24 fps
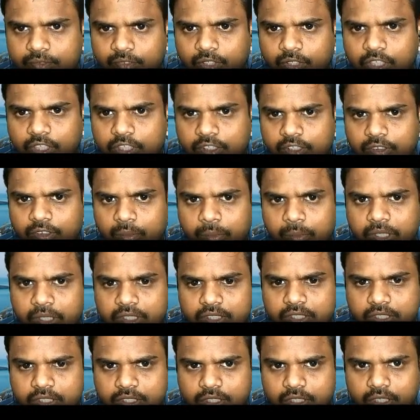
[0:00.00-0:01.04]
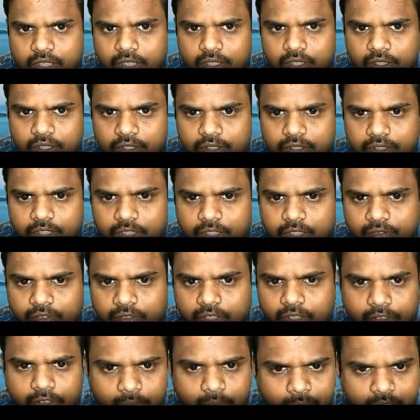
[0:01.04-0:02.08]
What is our basis here? Check
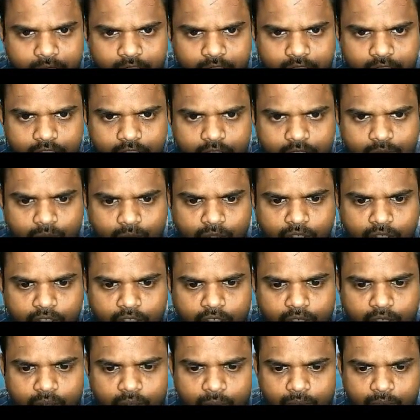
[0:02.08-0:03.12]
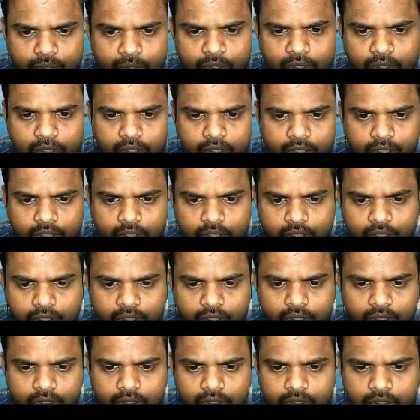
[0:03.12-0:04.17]
for our basis. It is 1 kilomole.
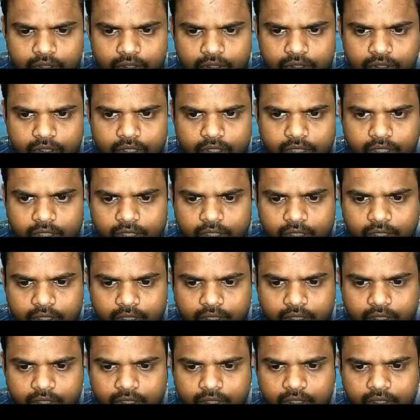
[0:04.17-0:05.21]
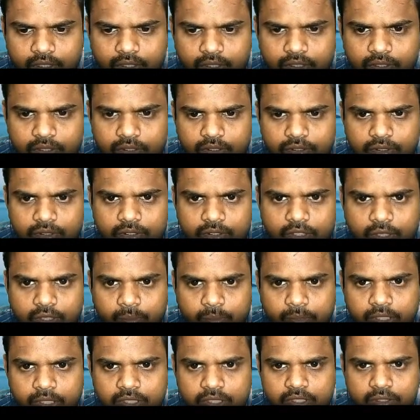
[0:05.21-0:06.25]
Okay, so that
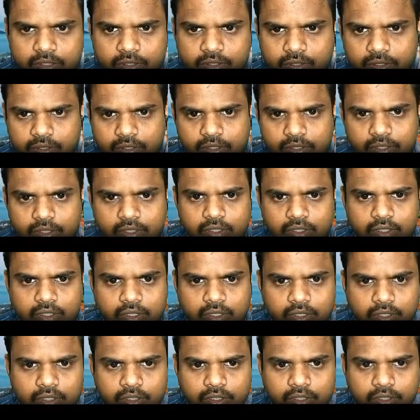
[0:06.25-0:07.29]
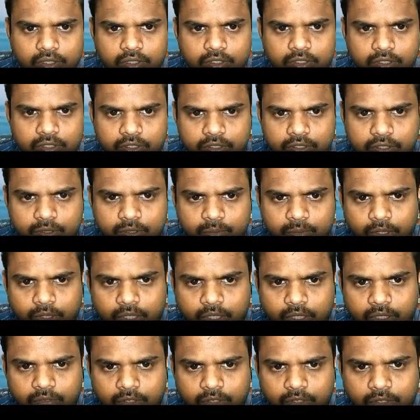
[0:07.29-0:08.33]
means
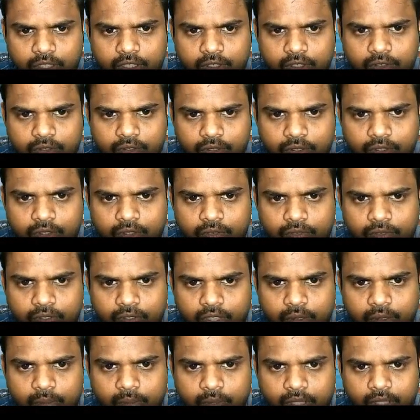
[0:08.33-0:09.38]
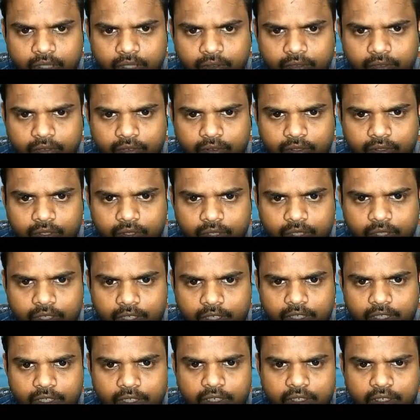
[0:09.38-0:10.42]
small v equal to V by
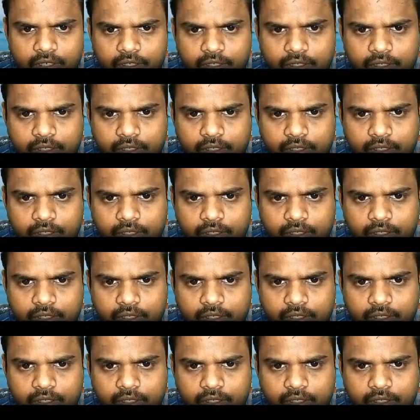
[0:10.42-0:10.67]
N,